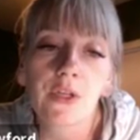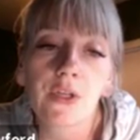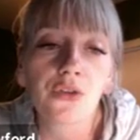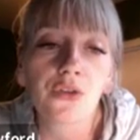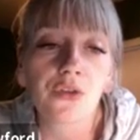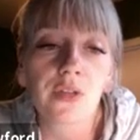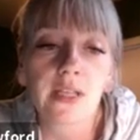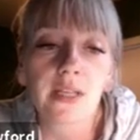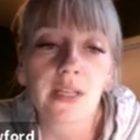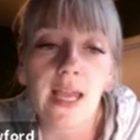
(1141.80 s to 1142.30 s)

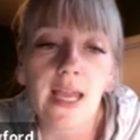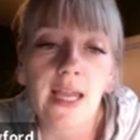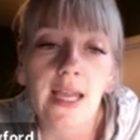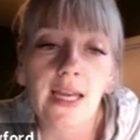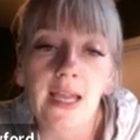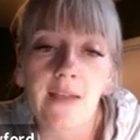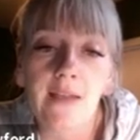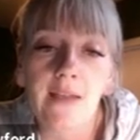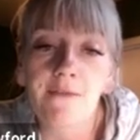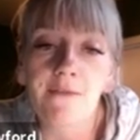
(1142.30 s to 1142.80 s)
create
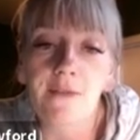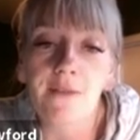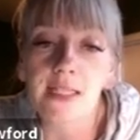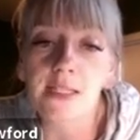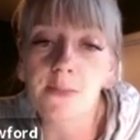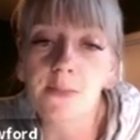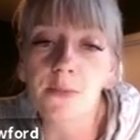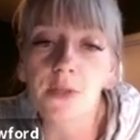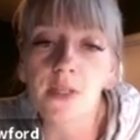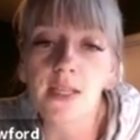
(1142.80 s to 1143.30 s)
a
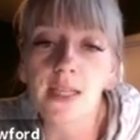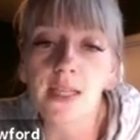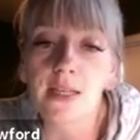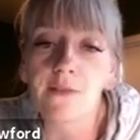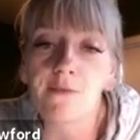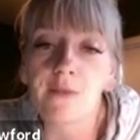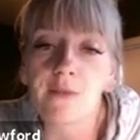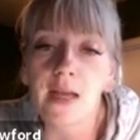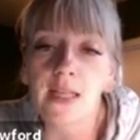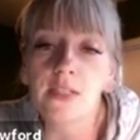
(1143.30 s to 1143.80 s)
Facebook
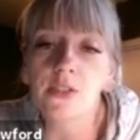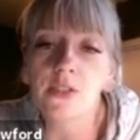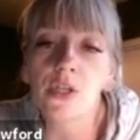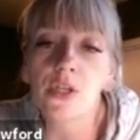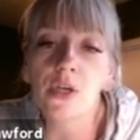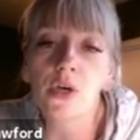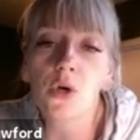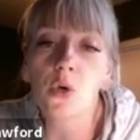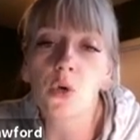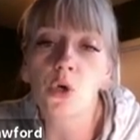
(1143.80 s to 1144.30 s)
event
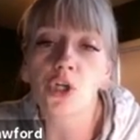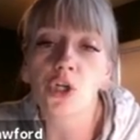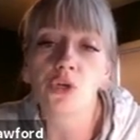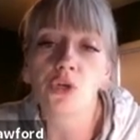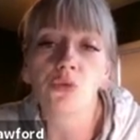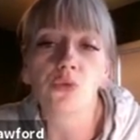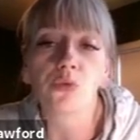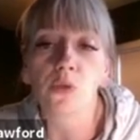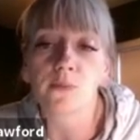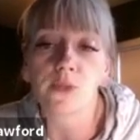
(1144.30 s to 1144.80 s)
or
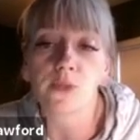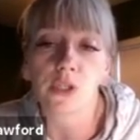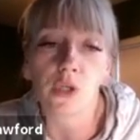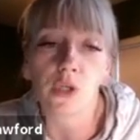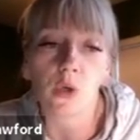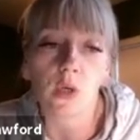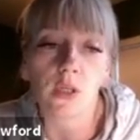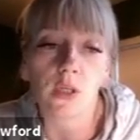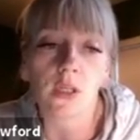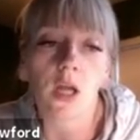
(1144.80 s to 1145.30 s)
group to
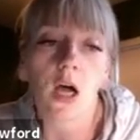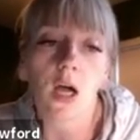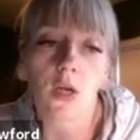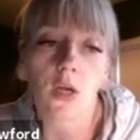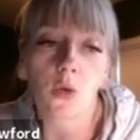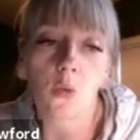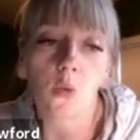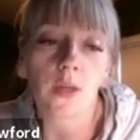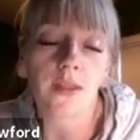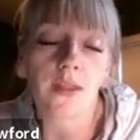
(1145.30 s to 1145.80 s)
go along
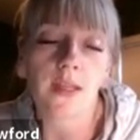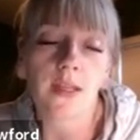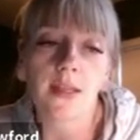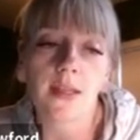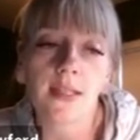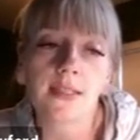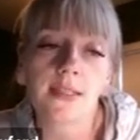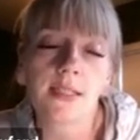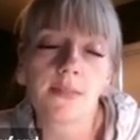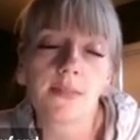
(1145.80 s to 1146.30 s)
with it.
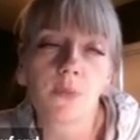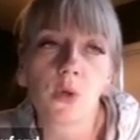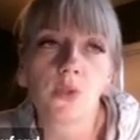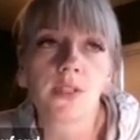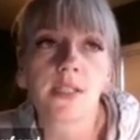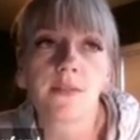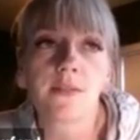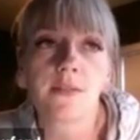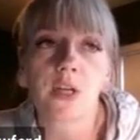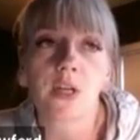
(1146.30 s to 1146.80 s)
This is
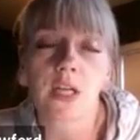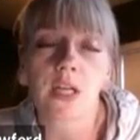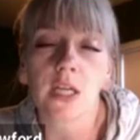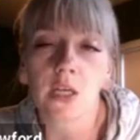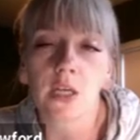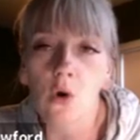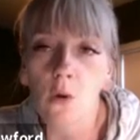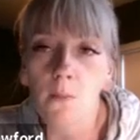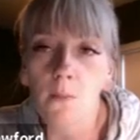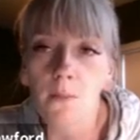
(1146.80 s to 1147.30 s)
mostly for
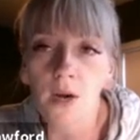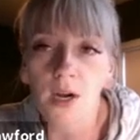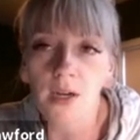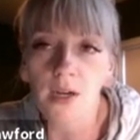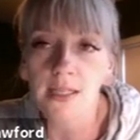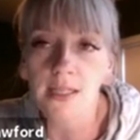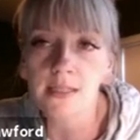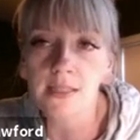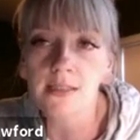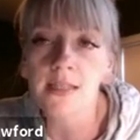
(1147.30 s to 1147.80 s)
in-home
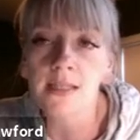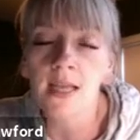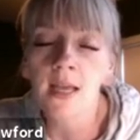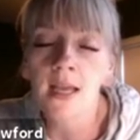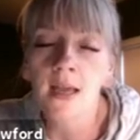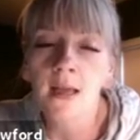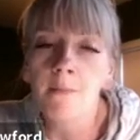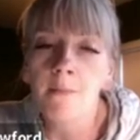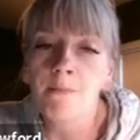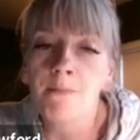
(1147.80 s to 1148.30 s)
parties.
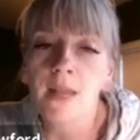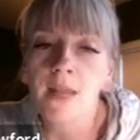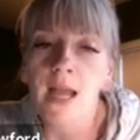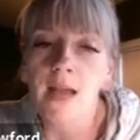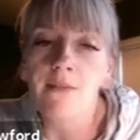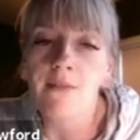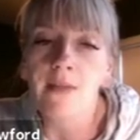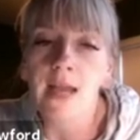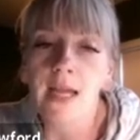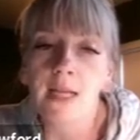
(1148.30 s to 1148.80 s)

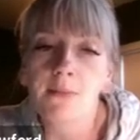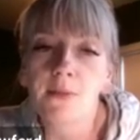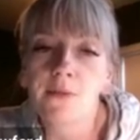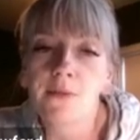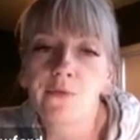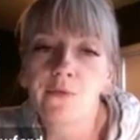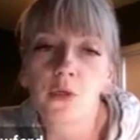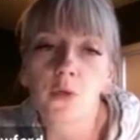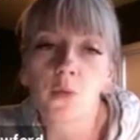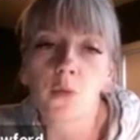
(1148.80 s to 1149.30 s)
I've had it
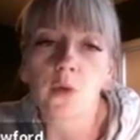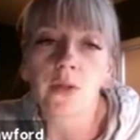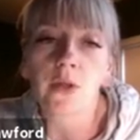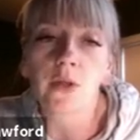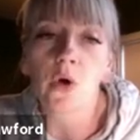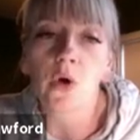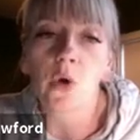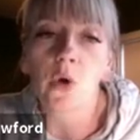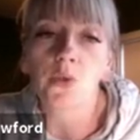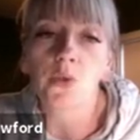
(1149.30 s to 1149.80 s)
before where the
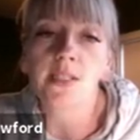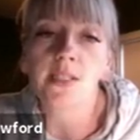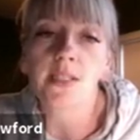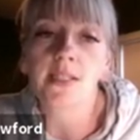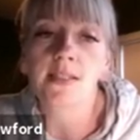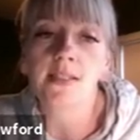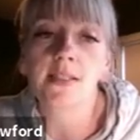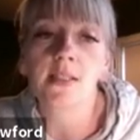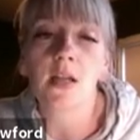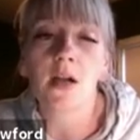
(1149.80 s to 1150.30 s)

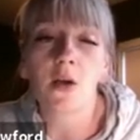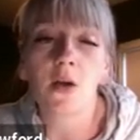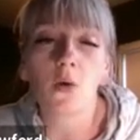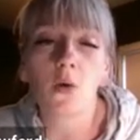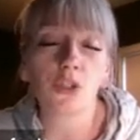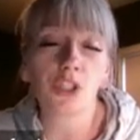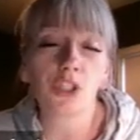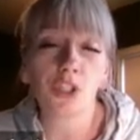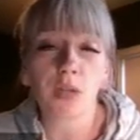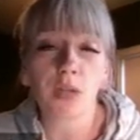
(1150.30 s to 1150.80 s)
hostess,
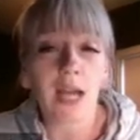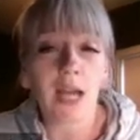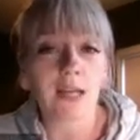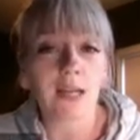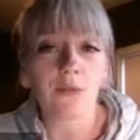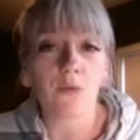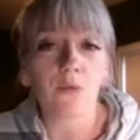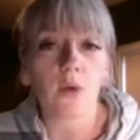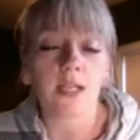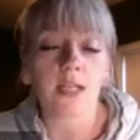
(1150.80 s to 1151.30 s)
she kind
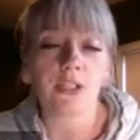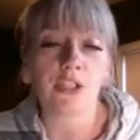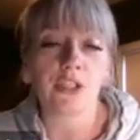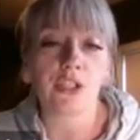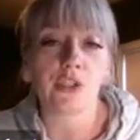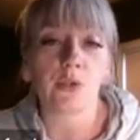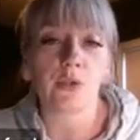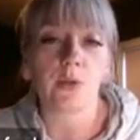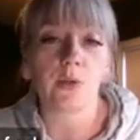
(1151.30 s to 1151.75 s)
of wanted to do a